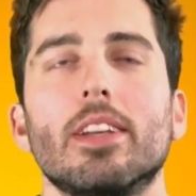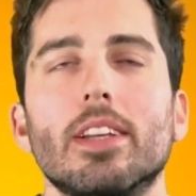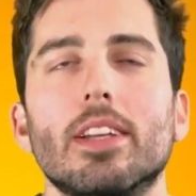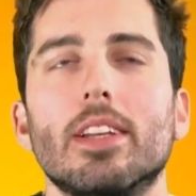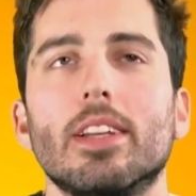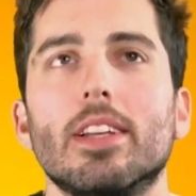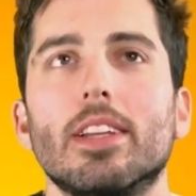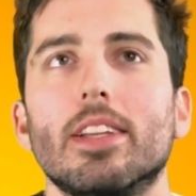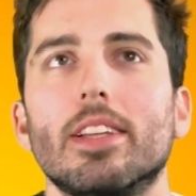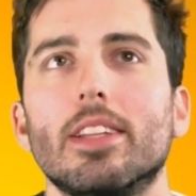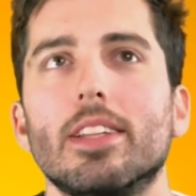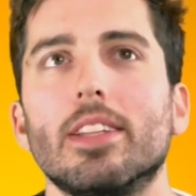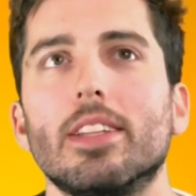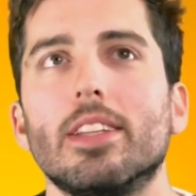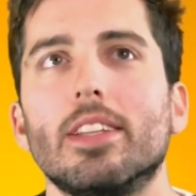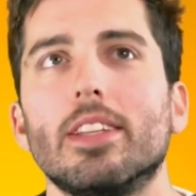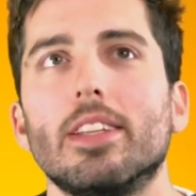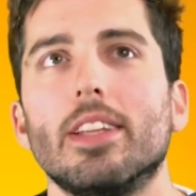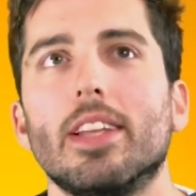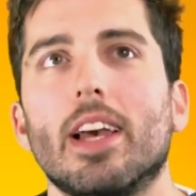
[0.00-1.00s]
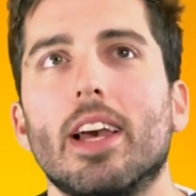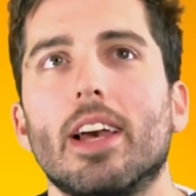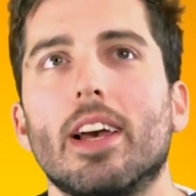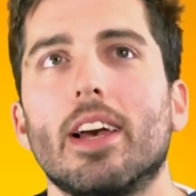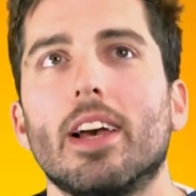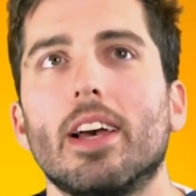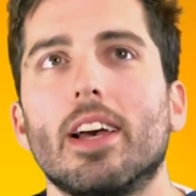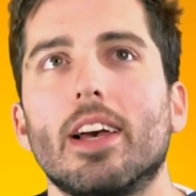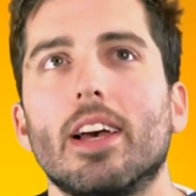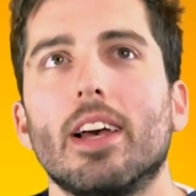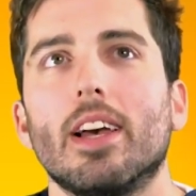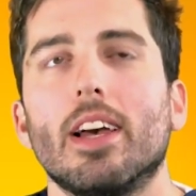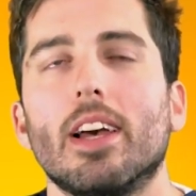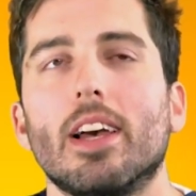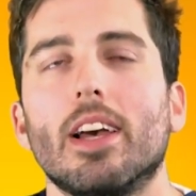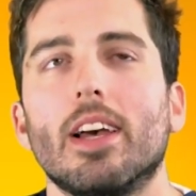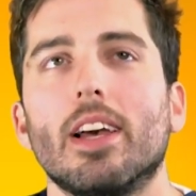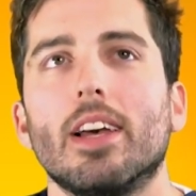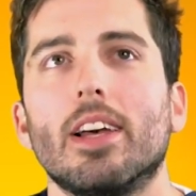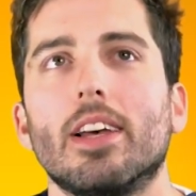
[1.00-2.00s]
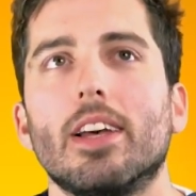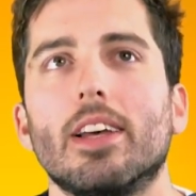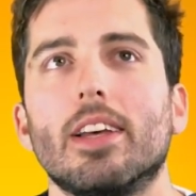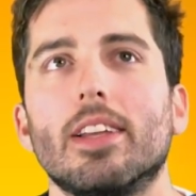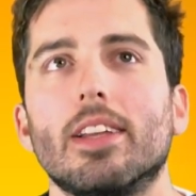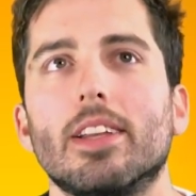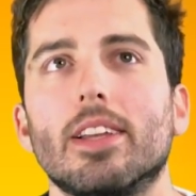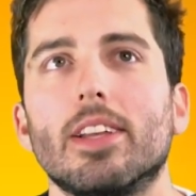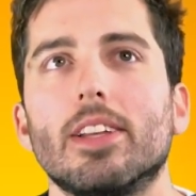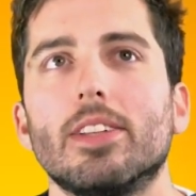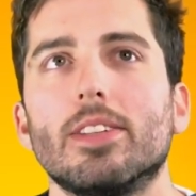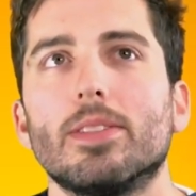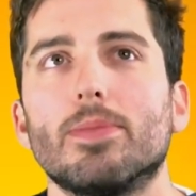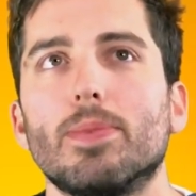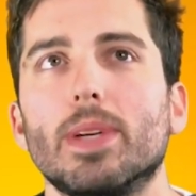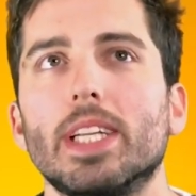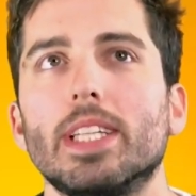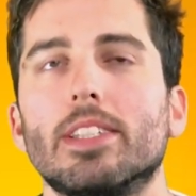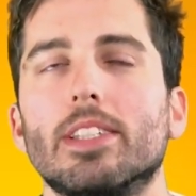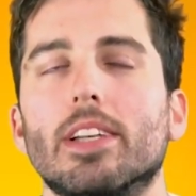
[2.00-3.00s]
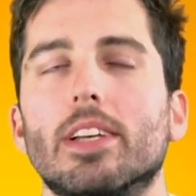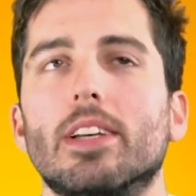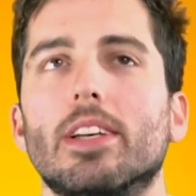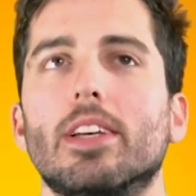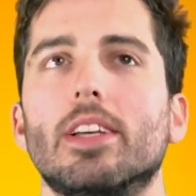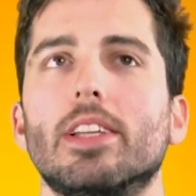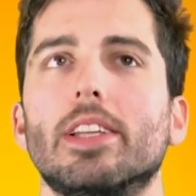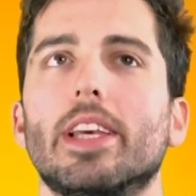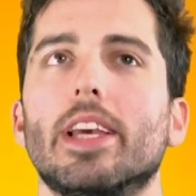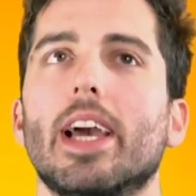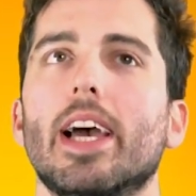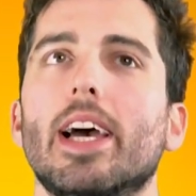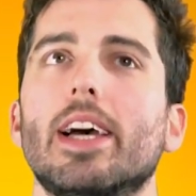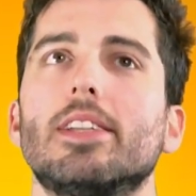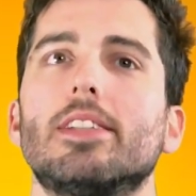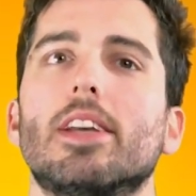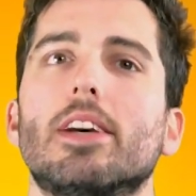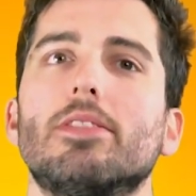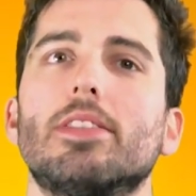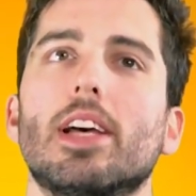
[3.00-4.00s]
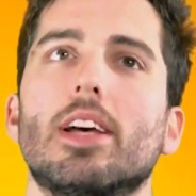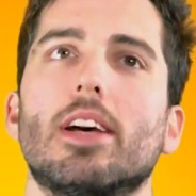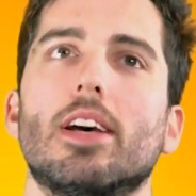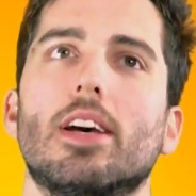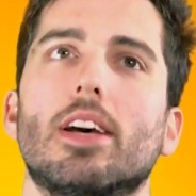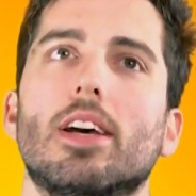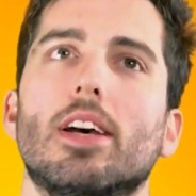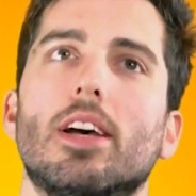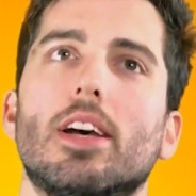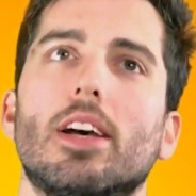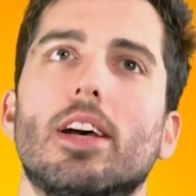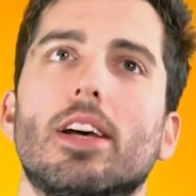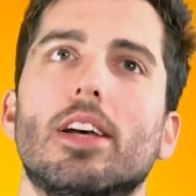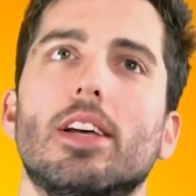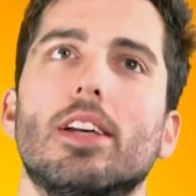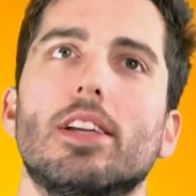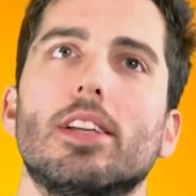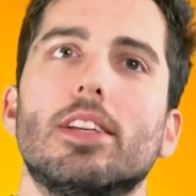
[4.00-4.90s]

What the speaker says: that people come in and speak about when they speak about sensitive skin?